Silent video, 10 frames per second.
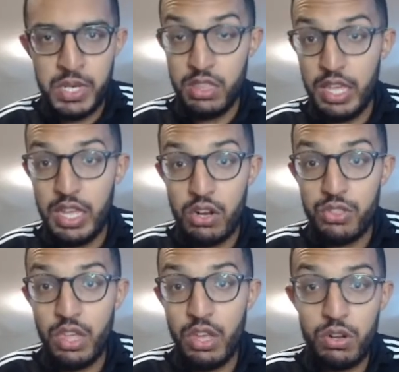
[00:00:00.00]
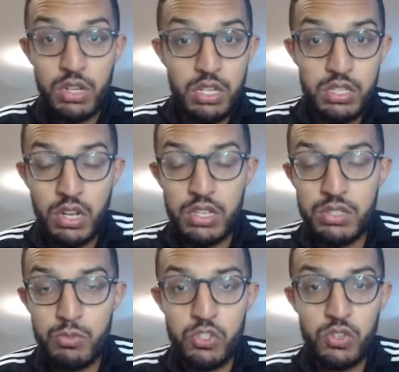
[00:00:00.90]
The
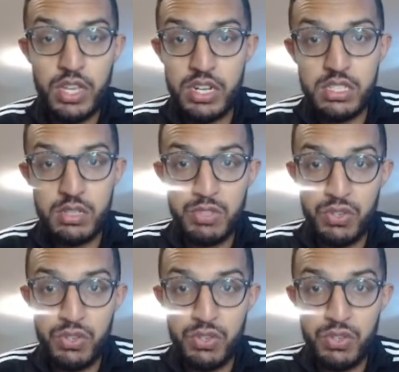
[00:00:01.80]
customers are getting something